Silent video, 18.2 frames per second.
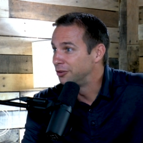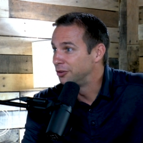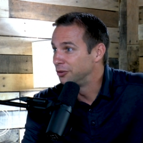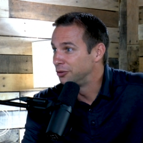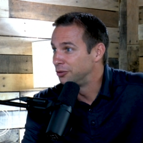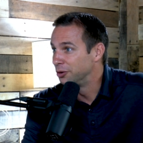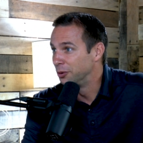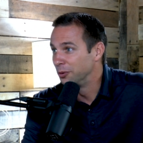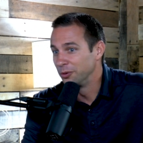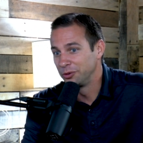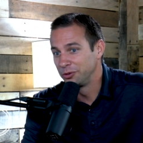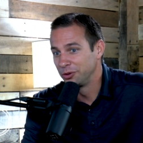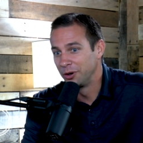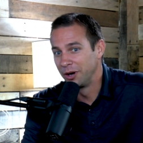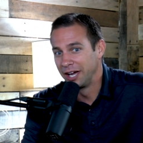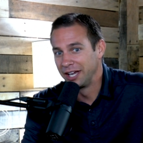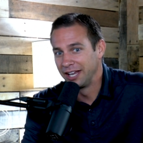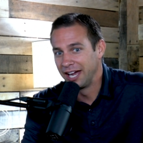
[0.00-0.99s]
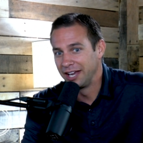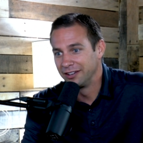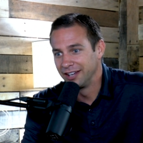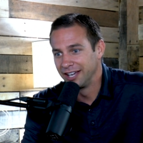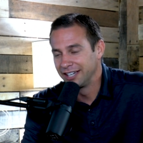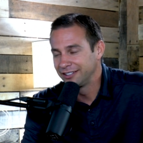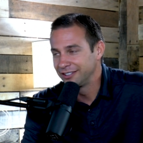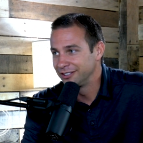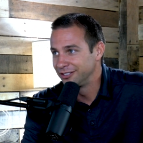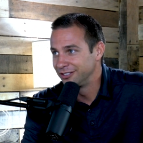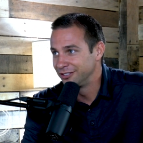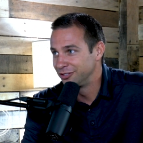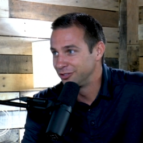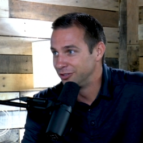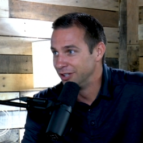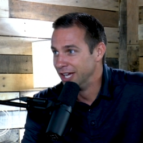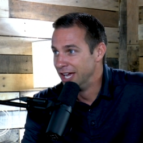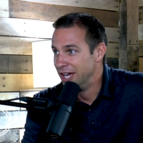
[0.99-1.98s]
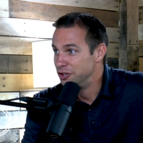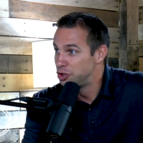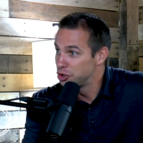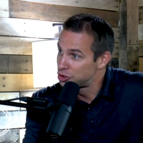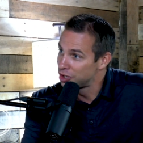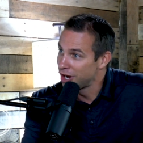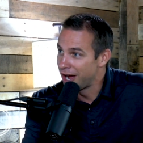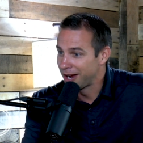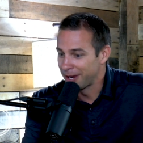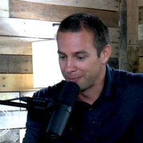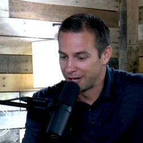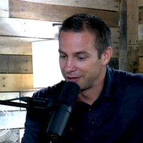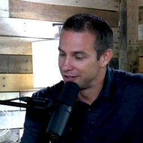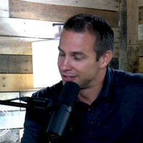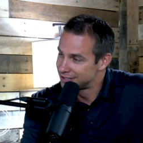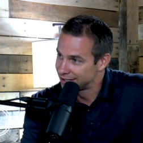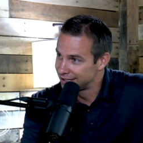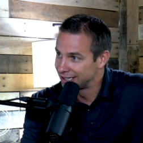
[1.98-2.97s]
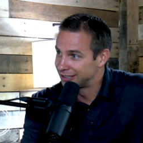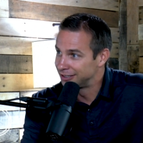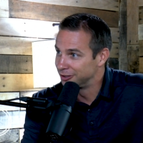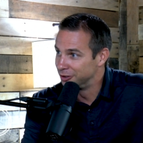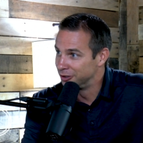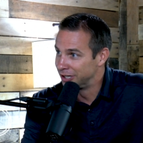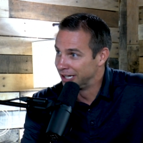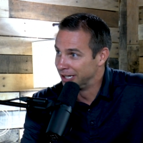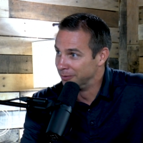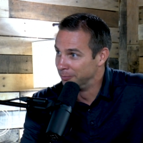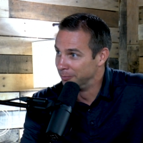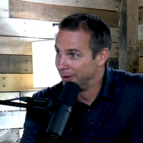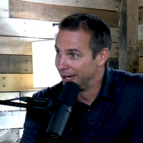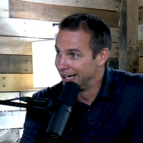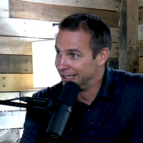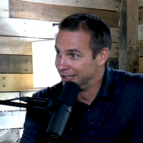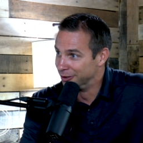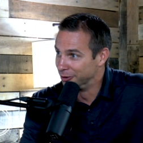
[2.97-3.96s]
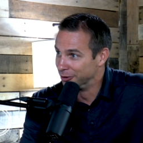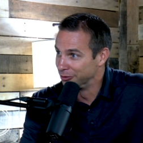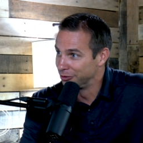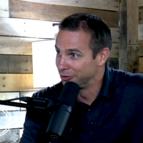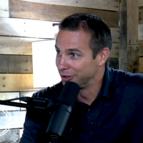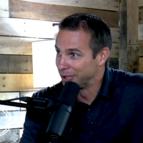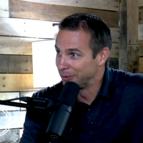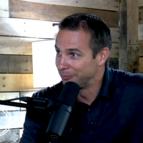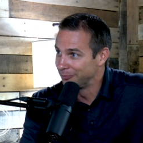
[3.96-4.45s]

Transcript: so, I so I, would like to just talking about this. I'd like to go get in bed and go to sleep.